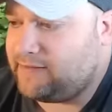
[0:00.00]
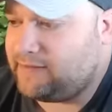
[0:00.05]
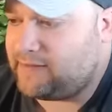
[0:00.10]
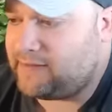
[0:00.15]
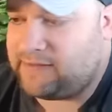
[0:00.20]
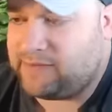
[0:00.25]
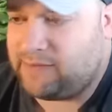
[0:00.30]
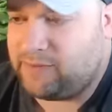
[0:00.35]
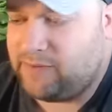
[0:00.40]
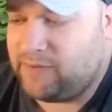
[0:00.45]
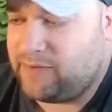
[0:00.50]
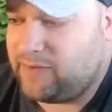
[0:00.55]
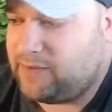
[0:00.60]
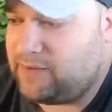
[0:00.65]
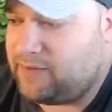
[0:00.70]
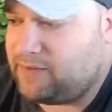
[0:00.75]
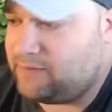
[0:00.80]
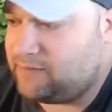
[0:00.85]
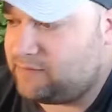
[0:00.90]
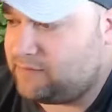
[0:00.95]
That's
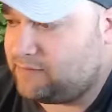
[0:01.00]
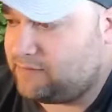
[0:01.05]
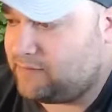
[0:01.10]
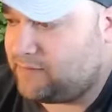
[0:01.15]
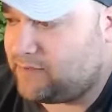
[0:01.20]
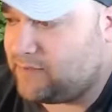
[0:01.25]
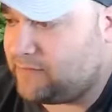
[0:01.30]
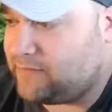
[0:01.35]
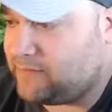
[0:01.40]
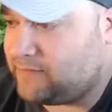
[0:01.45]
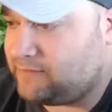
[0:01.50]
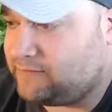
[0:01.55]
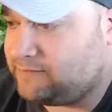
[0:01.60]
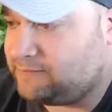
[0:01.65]
pretty forgiving.